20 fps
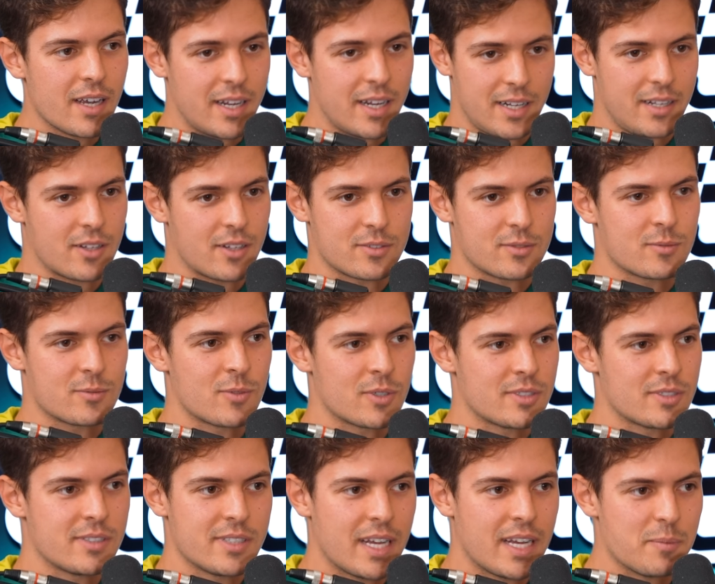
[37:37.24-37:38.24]
And the dog
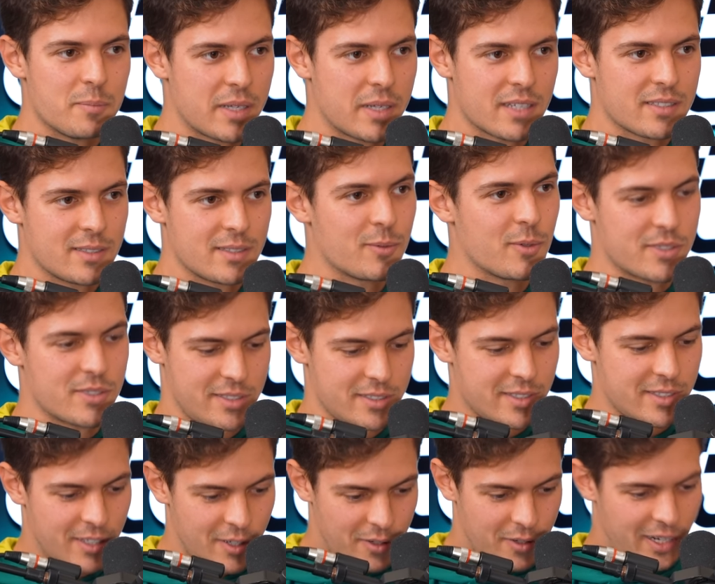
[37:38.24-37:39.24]
wasn't dead because he was
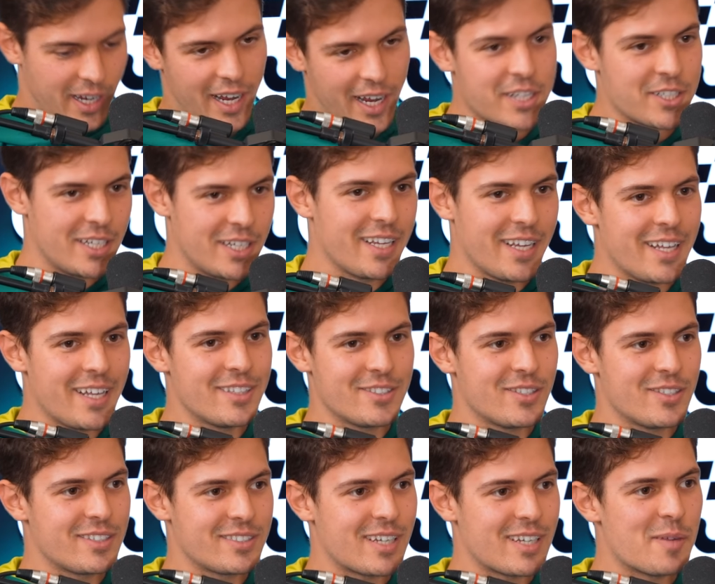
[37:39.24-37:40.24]
you no, know, like actually into
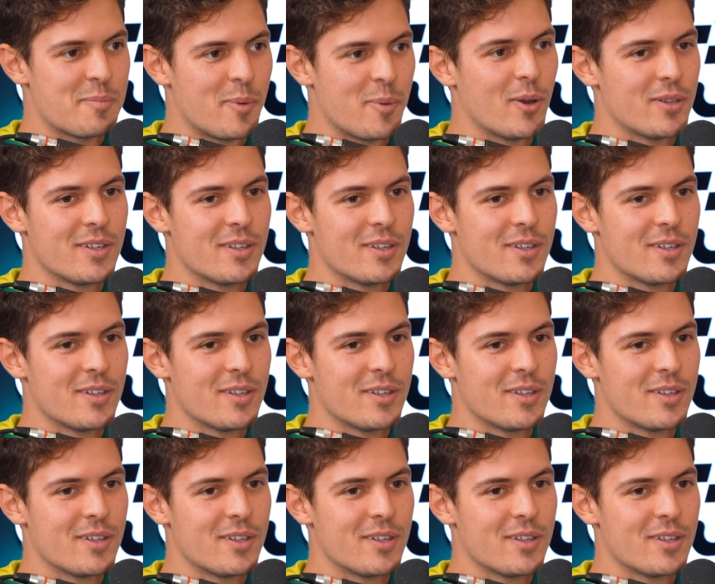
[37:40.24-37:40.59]
the side pod,